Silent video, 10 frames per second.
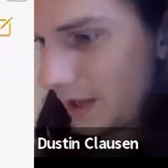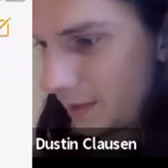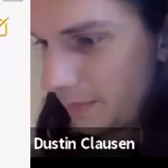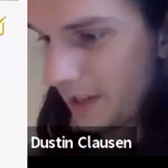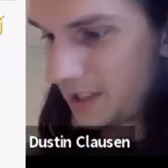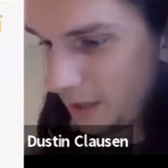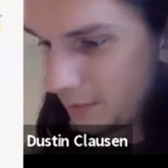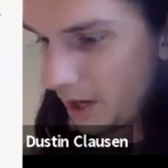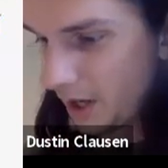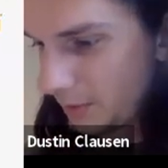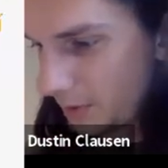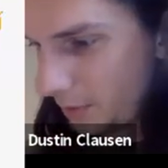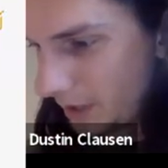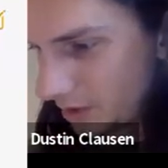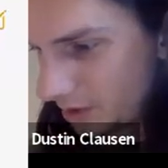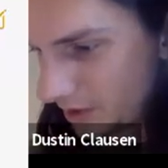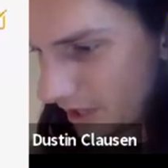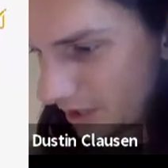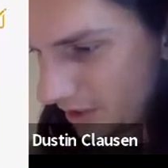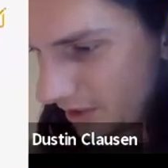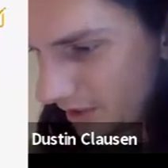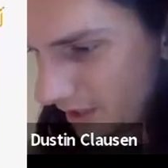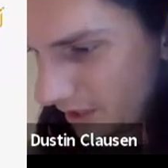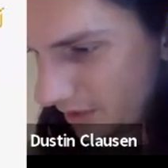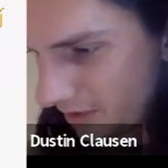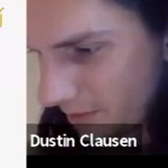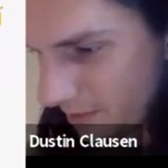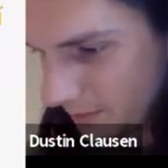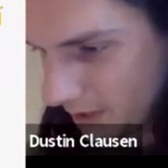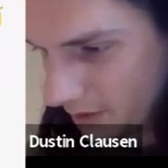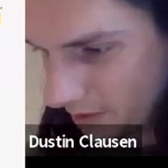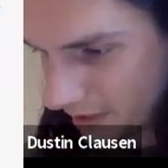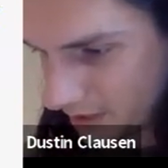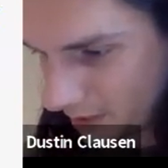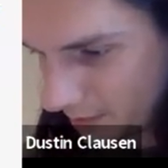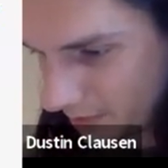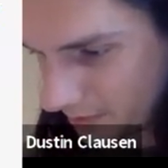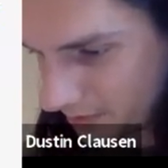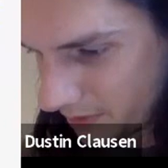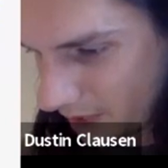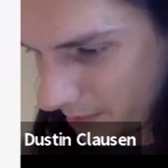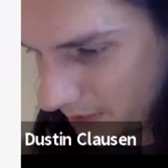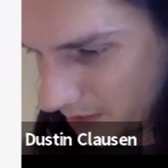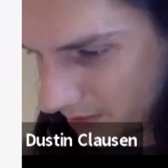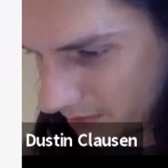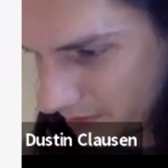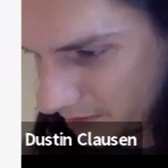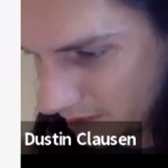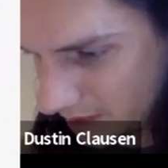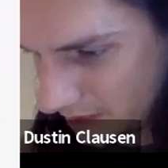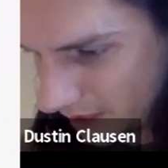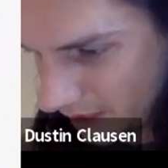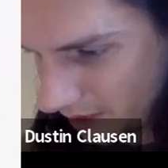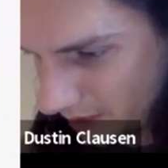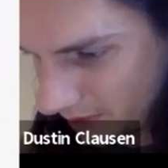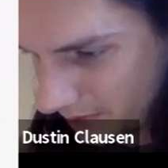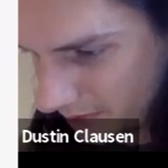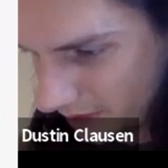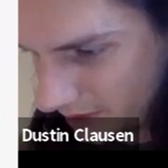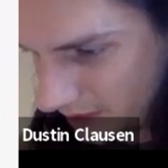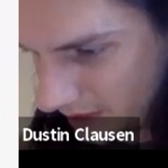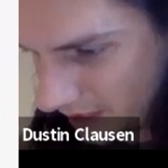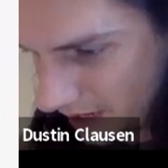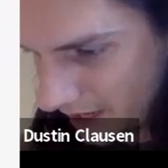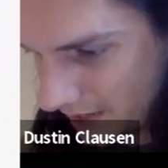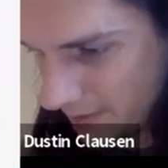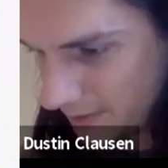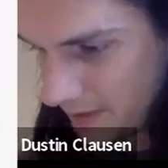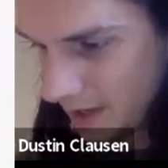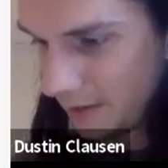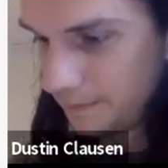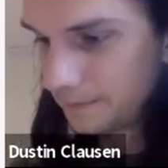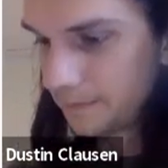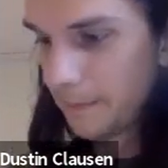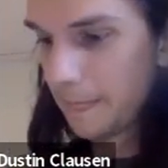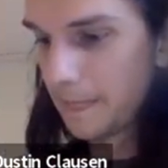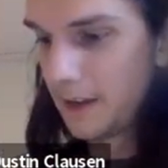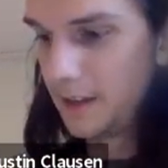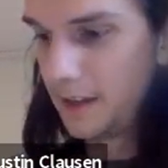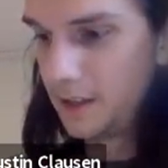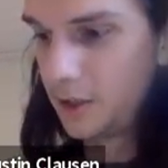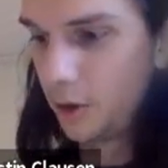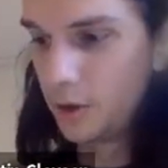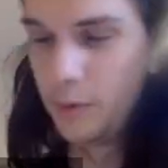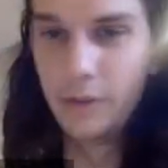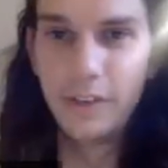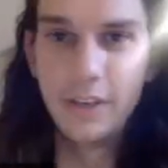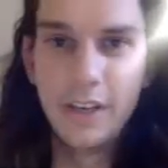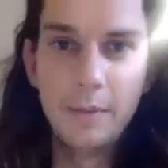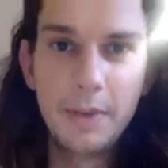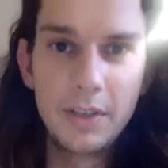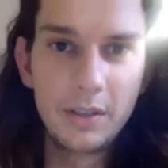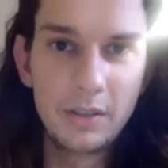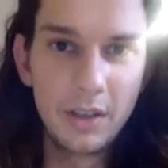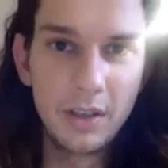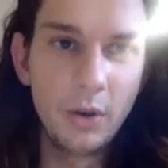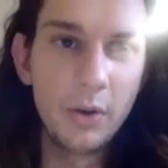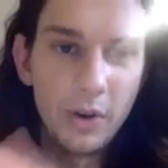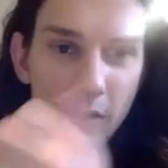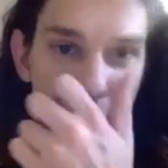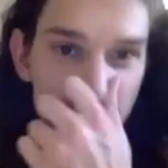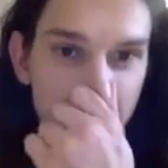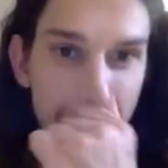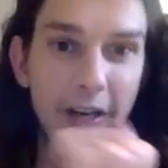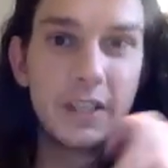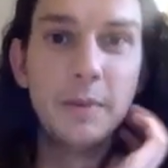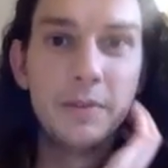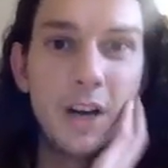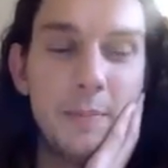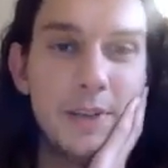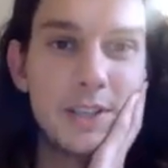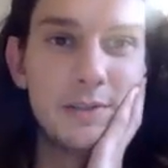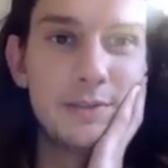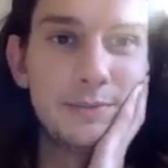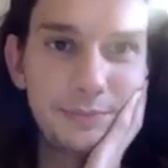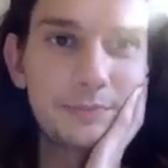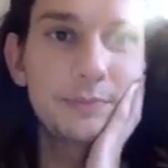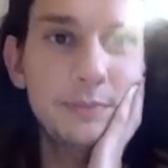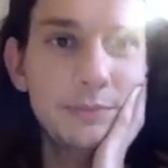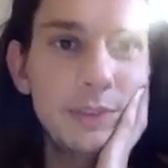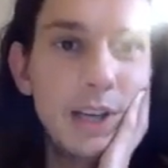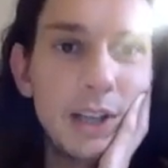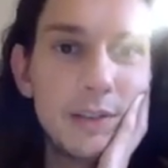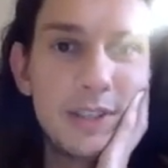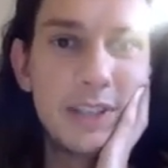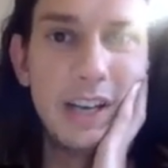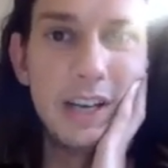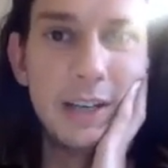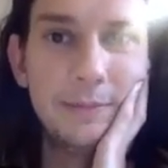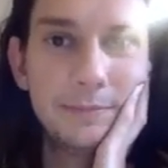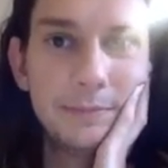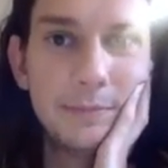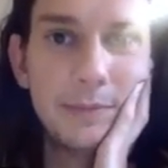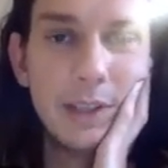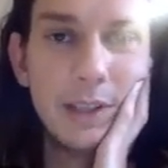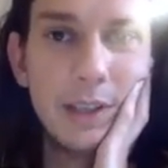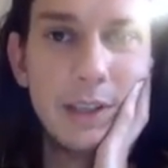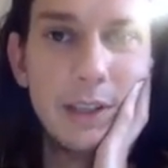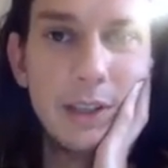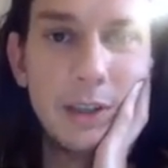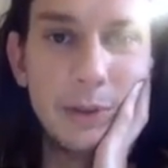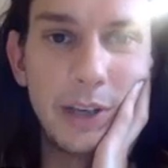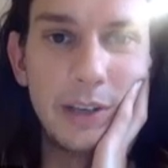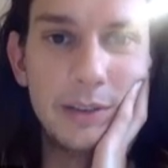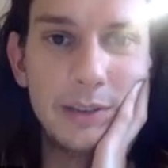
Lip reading: then by the same argument, we can surject onto this from a direct sum of copies of L of DI, yeah? And then in total, we've written M as a co-kernel of a direct sum of copies of L of CI. Okay?